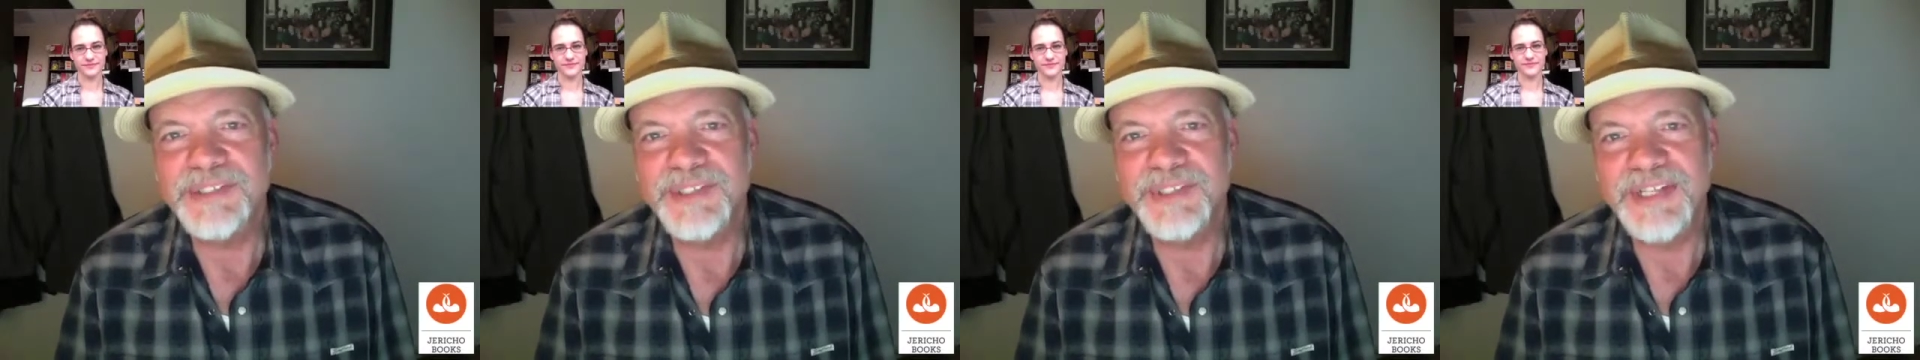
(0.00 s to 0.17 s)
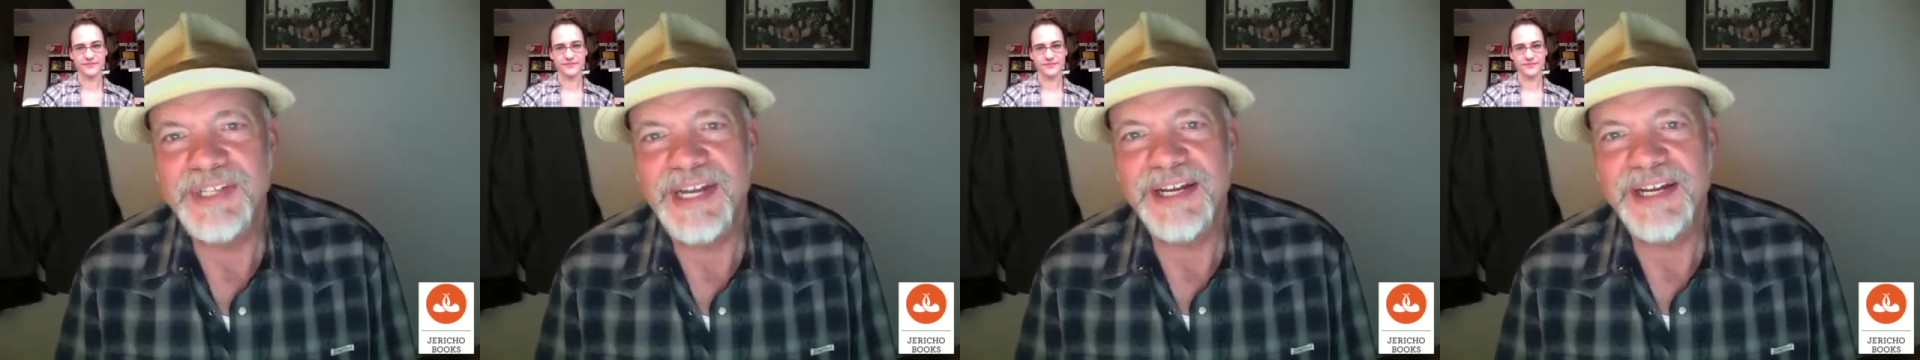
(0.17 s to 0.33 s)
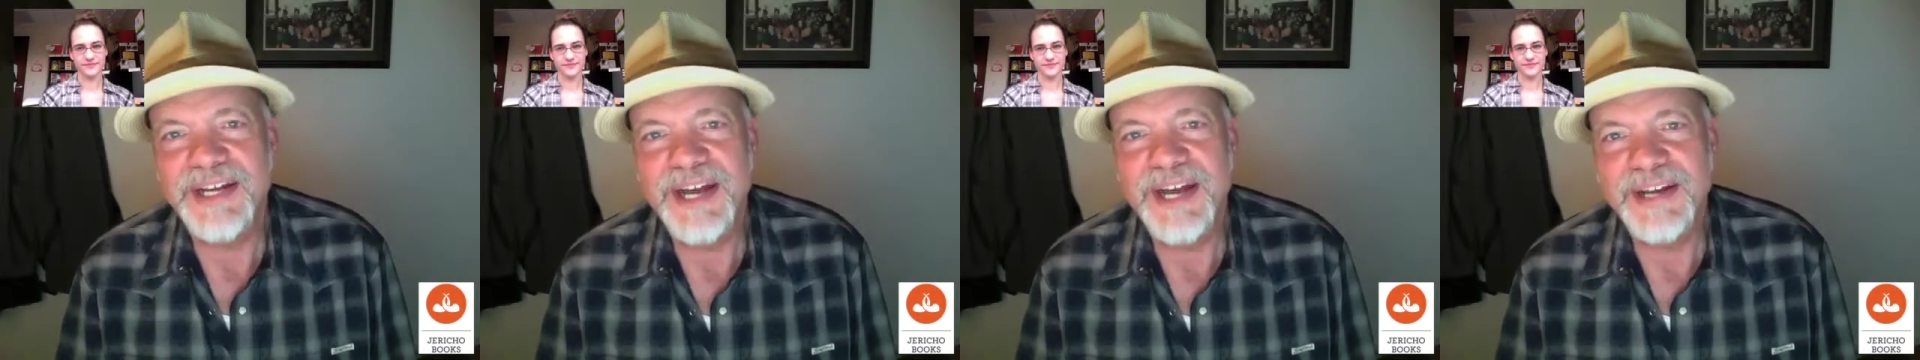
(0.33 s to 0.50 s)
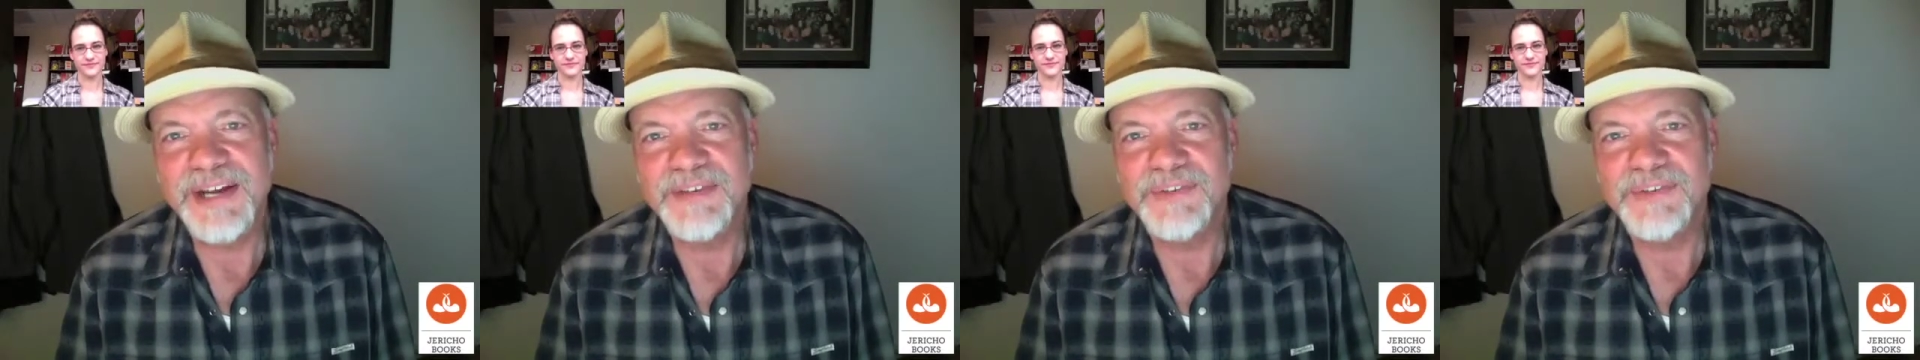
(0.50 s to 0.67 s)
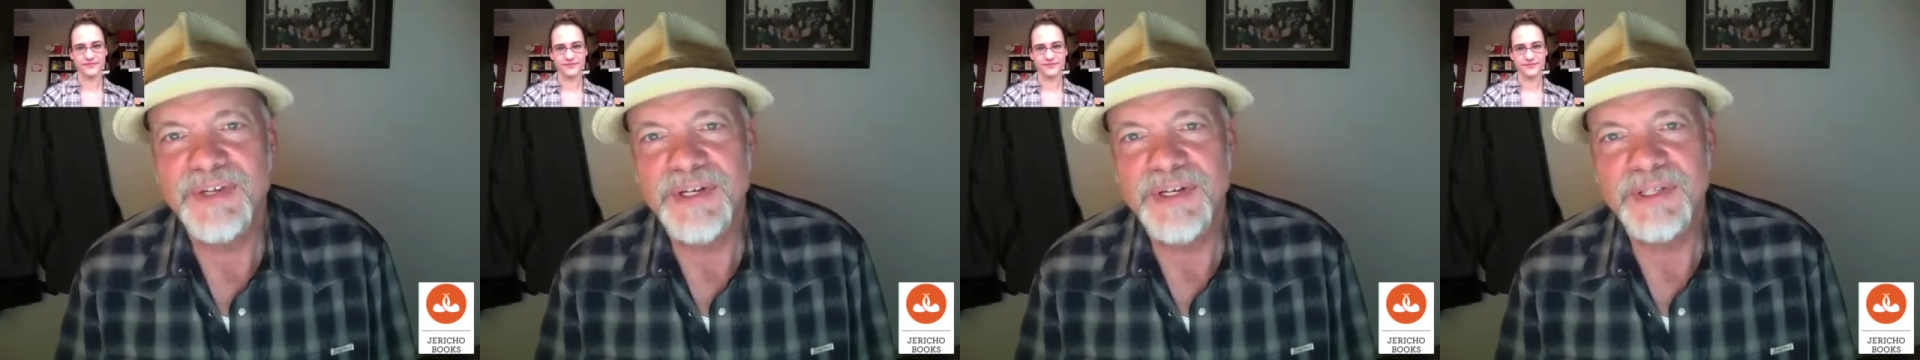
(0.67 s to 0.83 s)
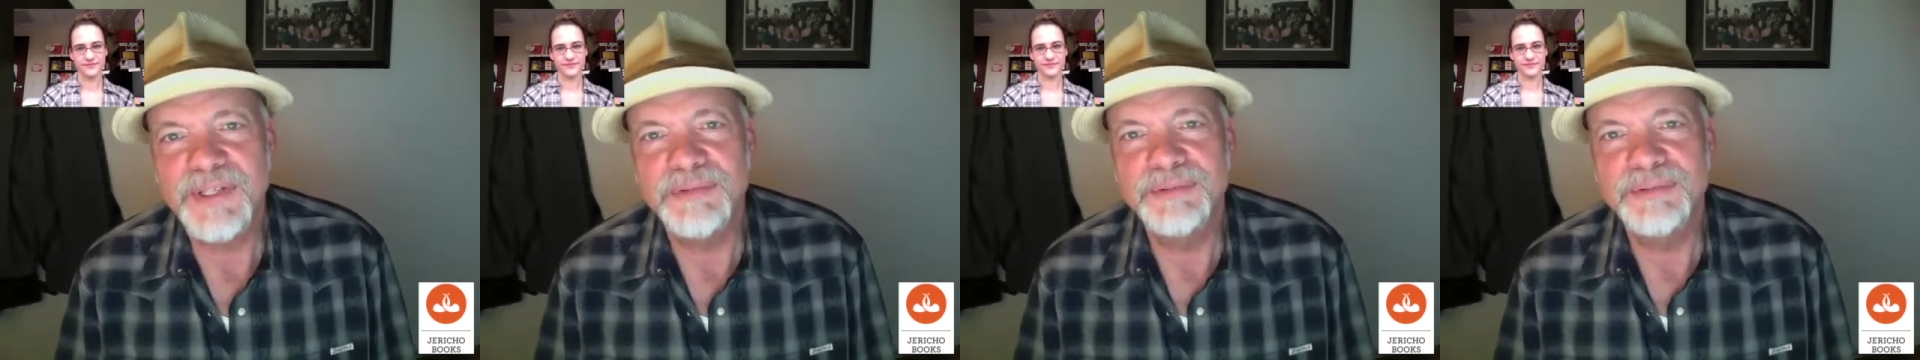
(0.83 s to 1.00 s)
of that kind of
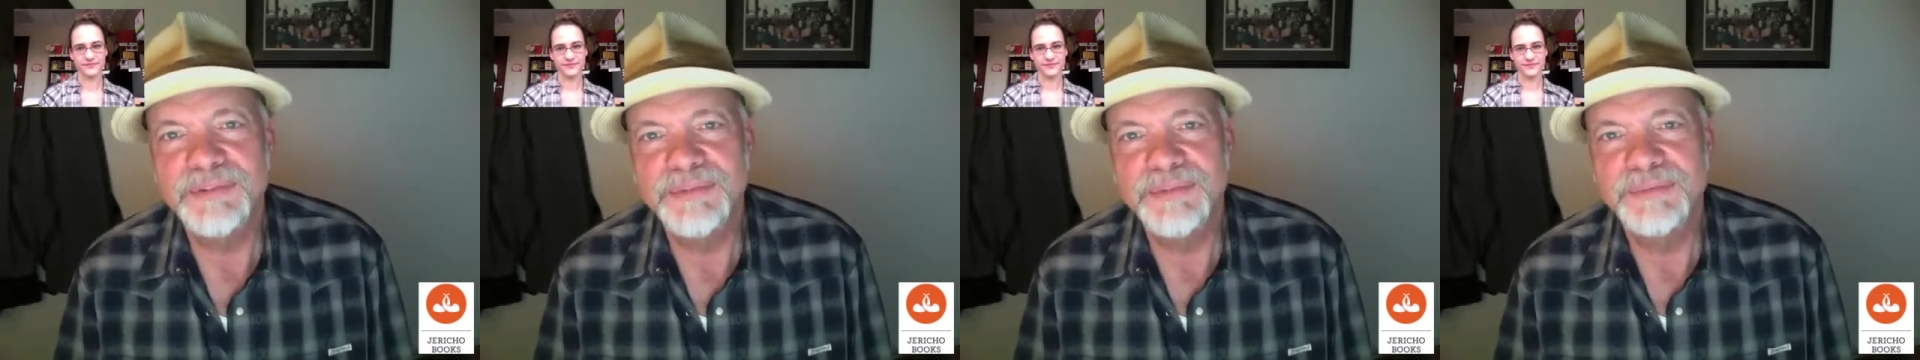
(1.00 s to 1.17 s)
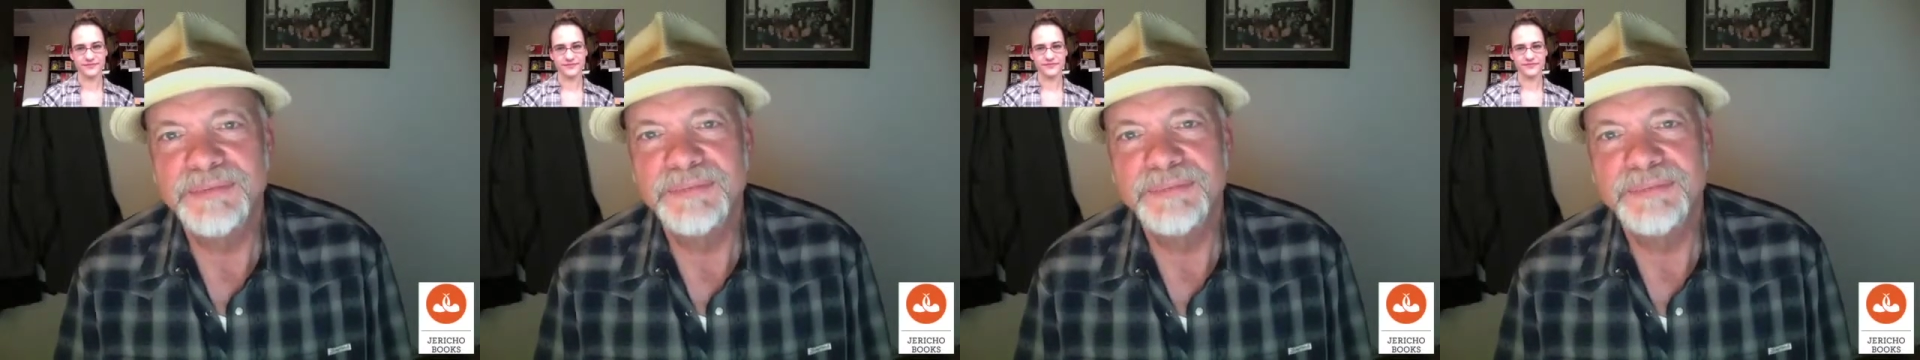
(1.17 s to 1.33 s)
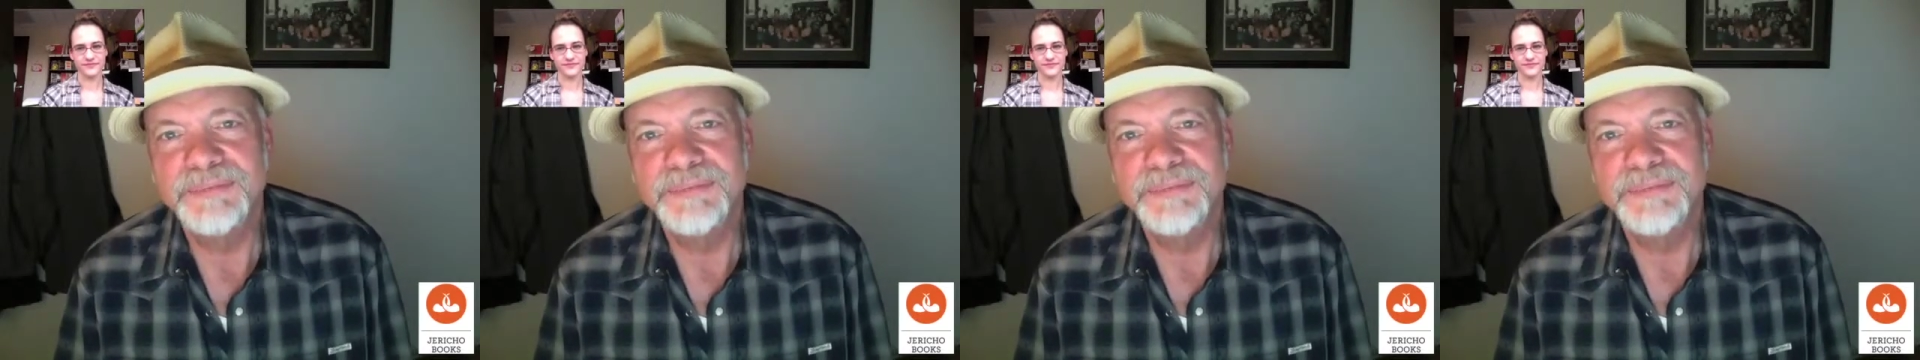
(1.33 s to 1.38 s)
stuff.